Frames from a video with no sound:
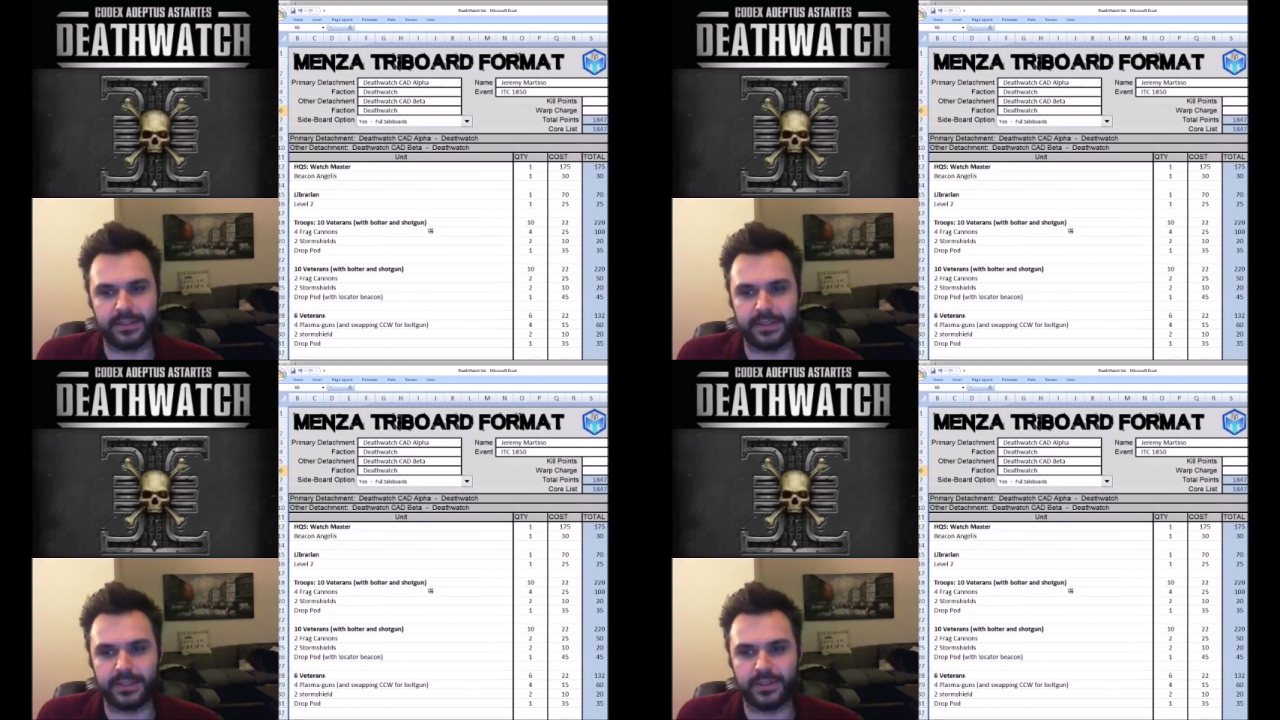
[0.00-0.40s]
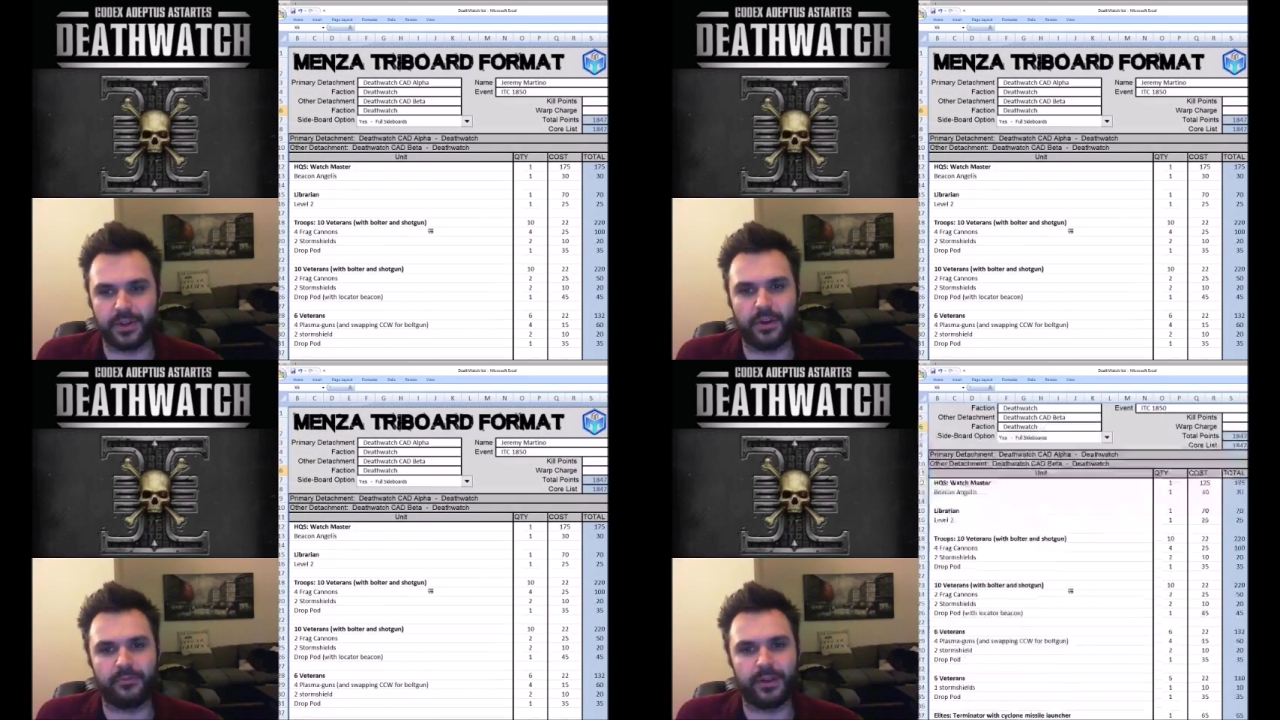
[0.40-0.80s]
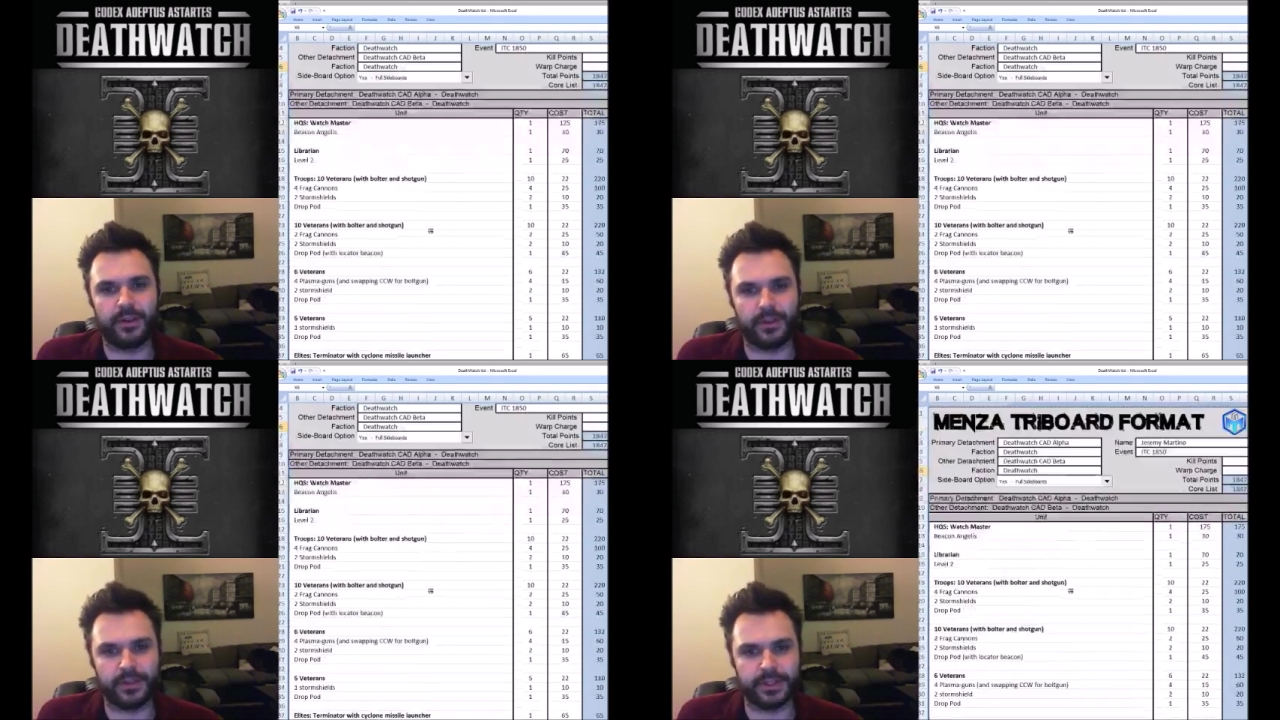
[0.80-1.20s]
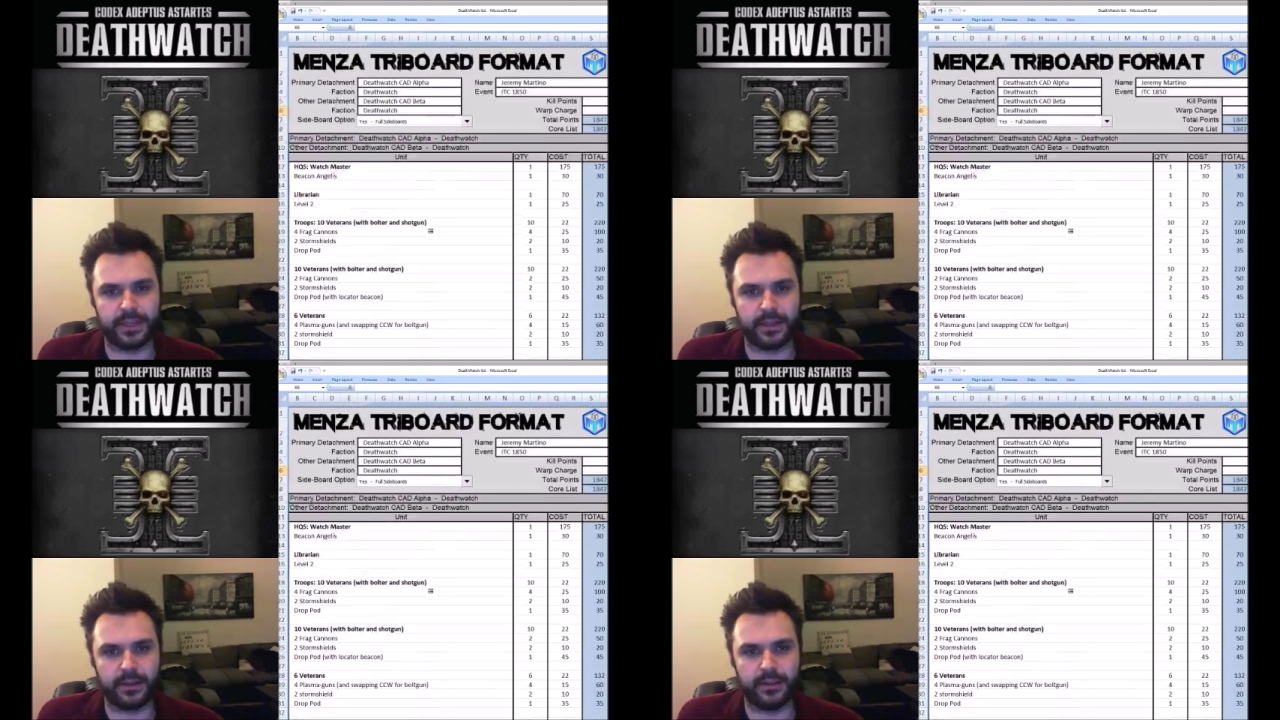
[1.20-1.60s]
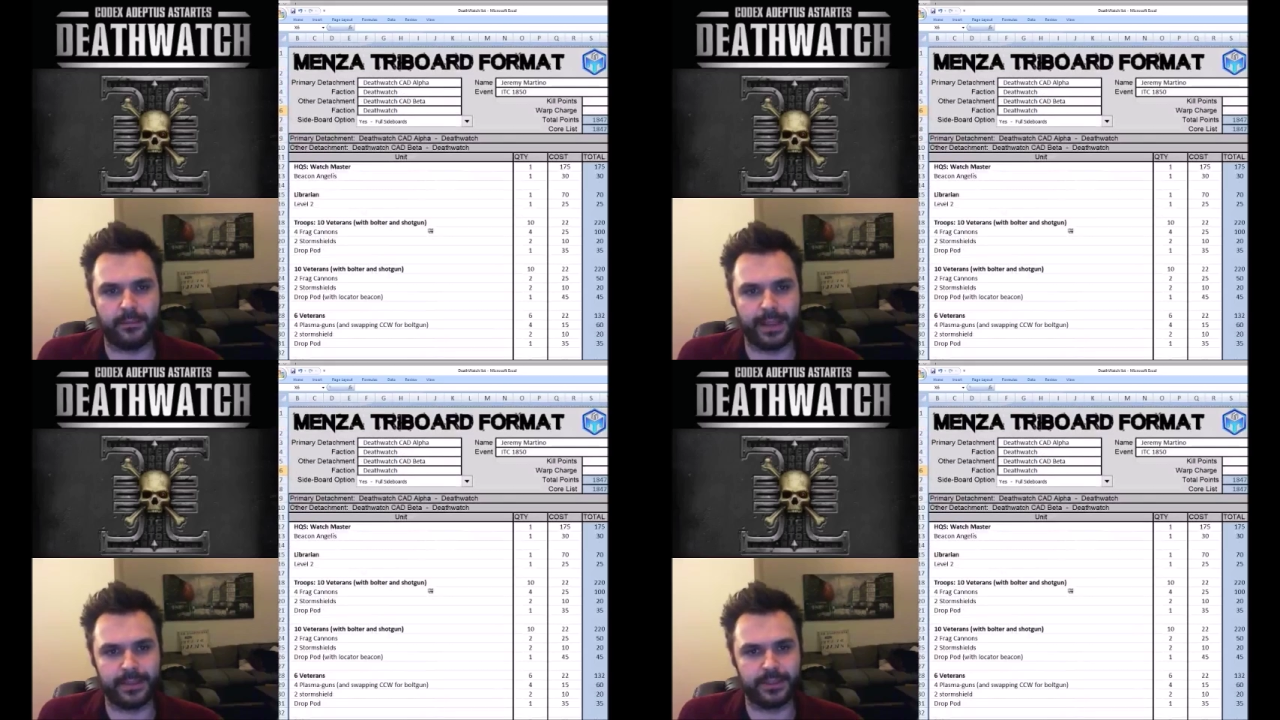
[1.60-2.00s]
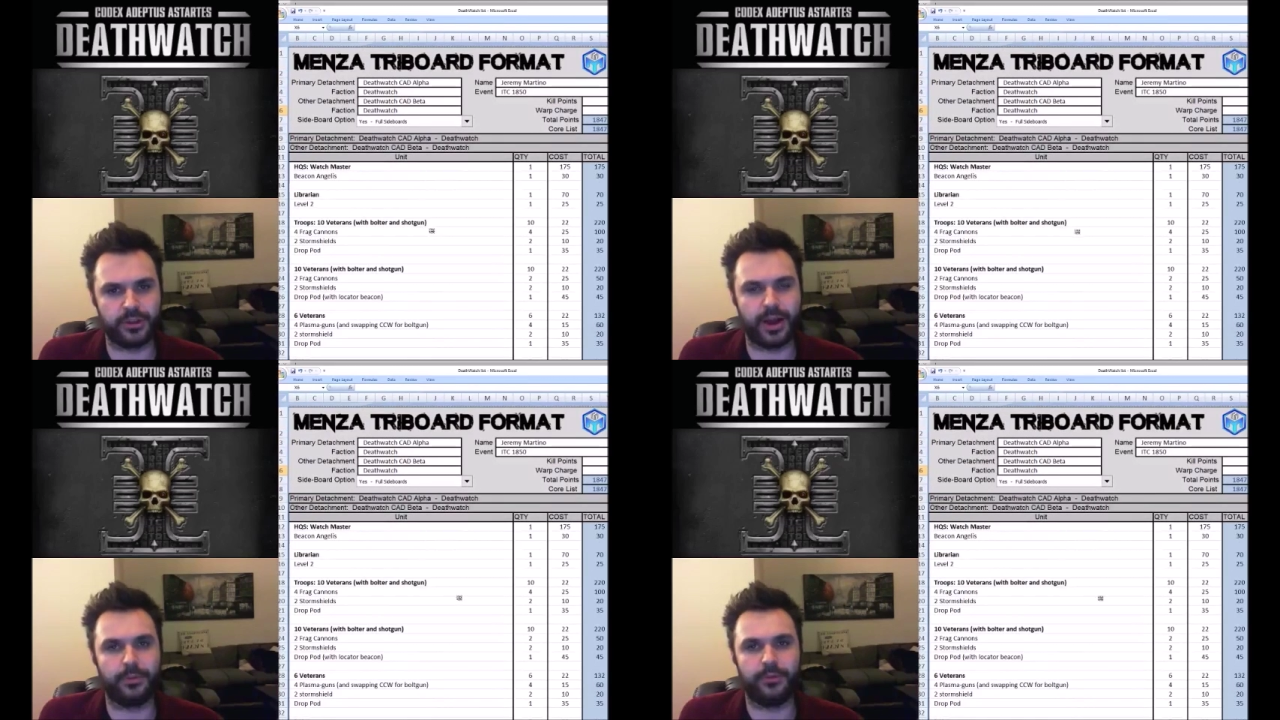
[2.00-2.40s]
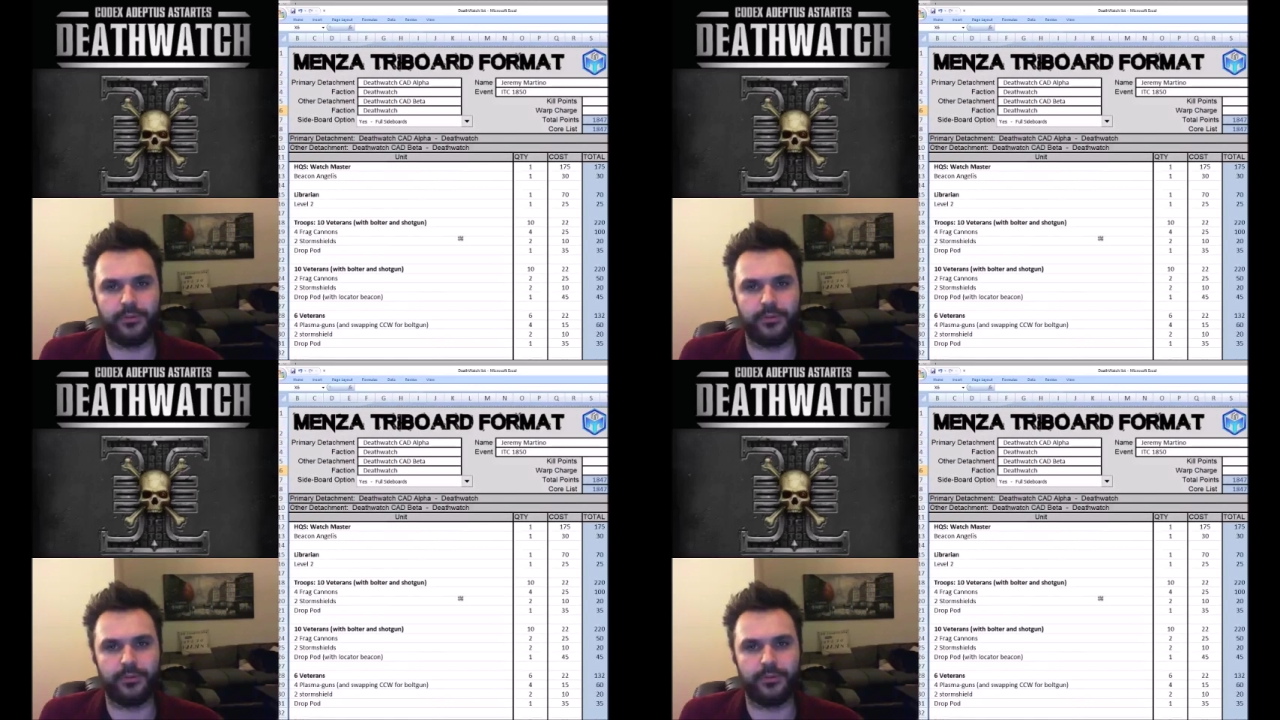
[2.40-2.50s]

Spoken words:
list is not written using the Menza triboard